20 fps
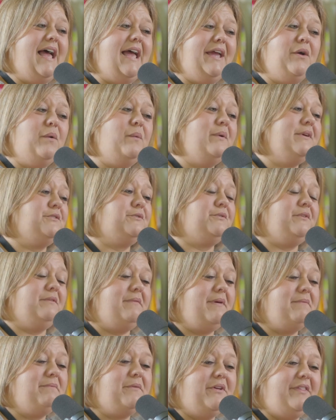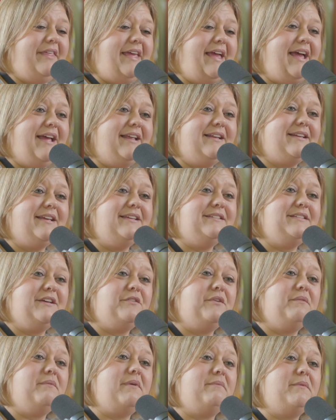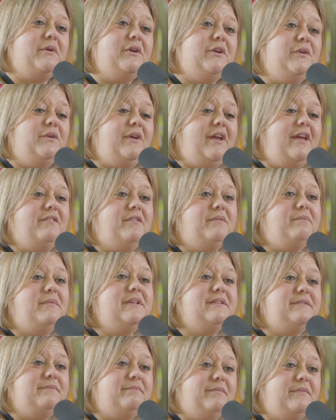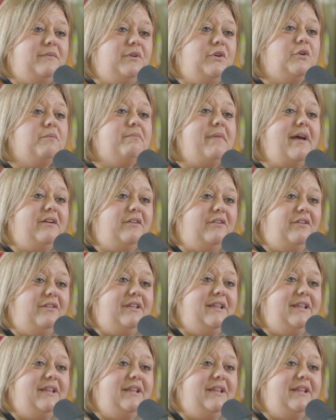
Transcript: I always remember that, because I remember you gave him your medal.